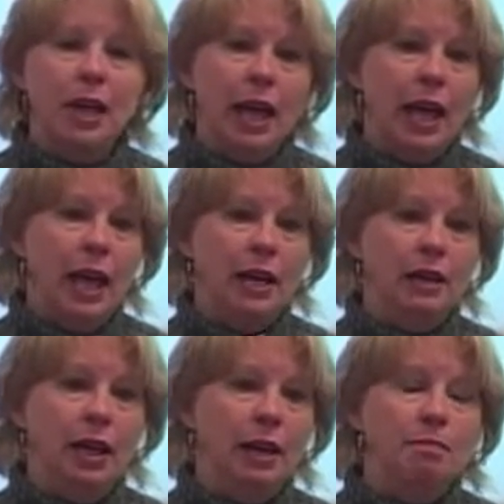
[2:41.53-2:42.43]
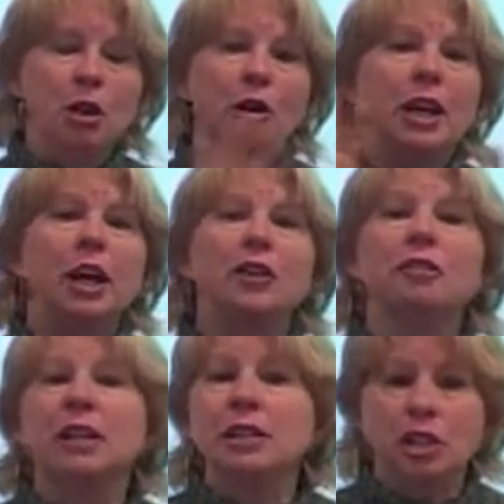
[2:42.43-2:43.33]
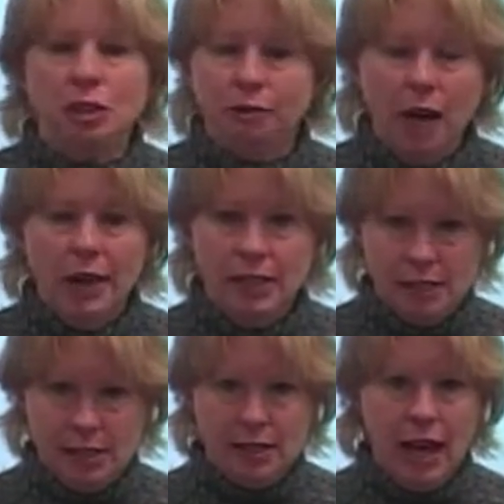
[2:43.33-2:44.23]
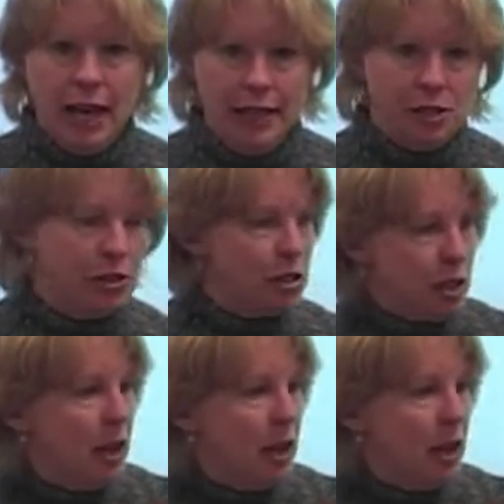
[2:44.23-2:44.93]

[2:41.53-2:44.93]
and myriad other things that you'd find in society. So there's